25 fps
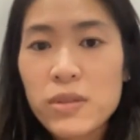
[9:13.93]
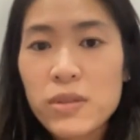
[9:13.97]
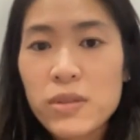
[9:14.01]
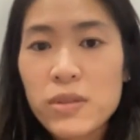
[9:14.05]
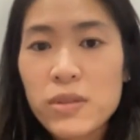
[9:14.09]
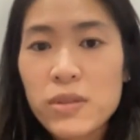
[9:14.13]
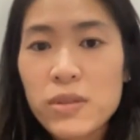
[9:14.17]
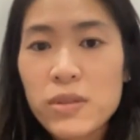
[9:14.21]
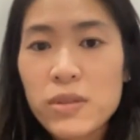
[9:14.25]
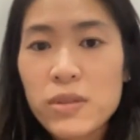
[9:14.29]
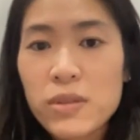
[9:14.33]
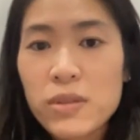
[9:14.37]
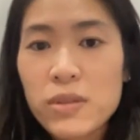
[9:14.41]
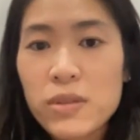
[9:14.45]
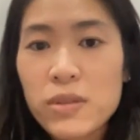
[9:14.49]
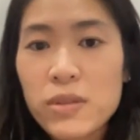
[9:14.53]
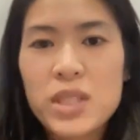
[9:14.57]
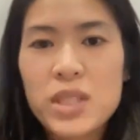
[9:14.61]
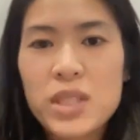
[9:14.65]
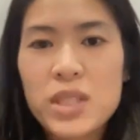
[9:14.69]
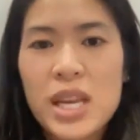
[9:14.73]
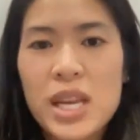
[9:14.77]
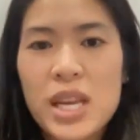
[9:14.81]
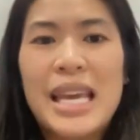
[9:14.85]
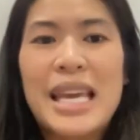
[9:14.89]
in regards to
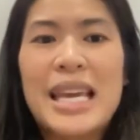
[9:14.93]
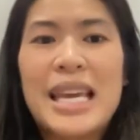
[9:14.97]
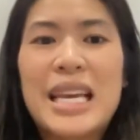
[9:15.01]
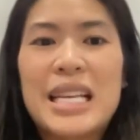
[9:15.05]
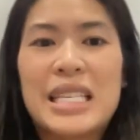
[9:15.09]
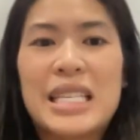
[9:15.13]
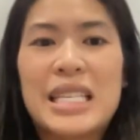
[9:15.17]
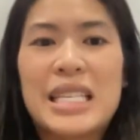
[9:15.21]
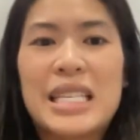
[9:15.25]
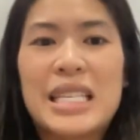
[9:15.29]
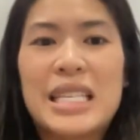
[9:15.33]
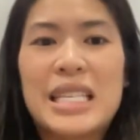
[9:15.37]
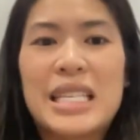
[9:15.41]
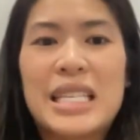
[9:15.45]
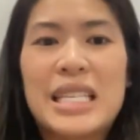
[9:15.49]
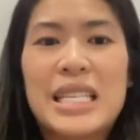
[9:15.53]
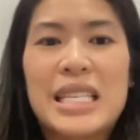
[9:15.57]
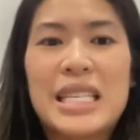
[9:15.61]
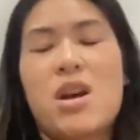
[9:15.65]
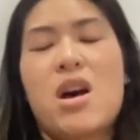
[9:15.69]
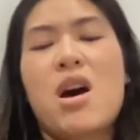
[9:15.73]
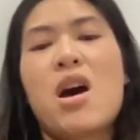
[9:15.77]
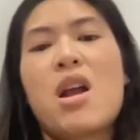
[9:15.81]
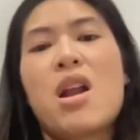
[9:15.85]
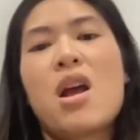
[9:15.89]
taking a
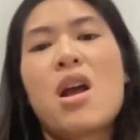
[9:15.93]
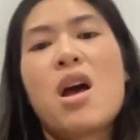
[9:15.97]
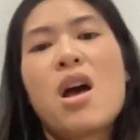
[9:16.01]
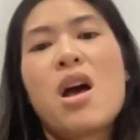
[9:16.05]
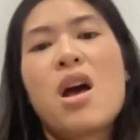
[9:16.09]
snapshot